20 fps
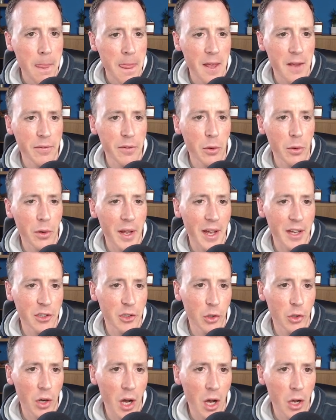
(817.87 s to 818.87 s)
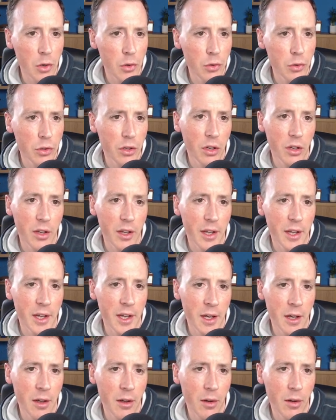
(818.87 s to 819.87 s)
If you want to add your own
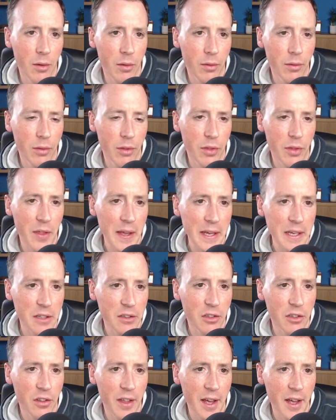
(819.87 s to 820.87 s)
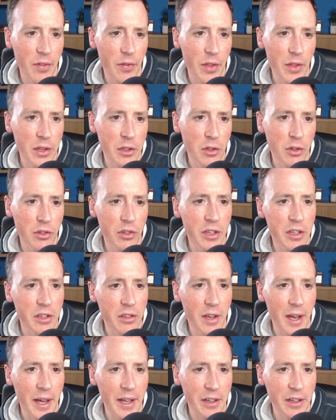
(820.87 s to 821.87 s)
thing to that, then you just need
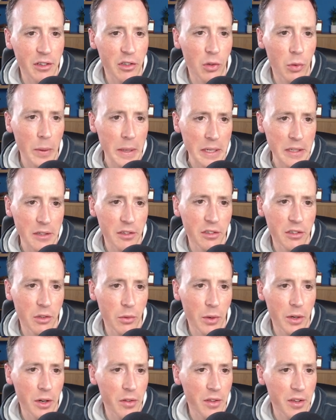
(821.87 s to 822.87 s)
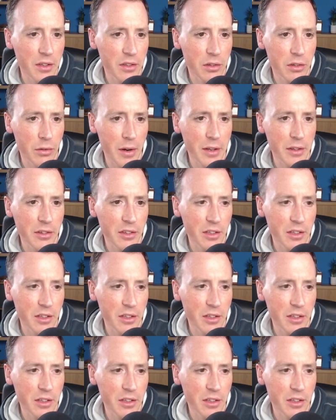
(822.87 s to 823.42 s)
to add a tweet to one of these threads.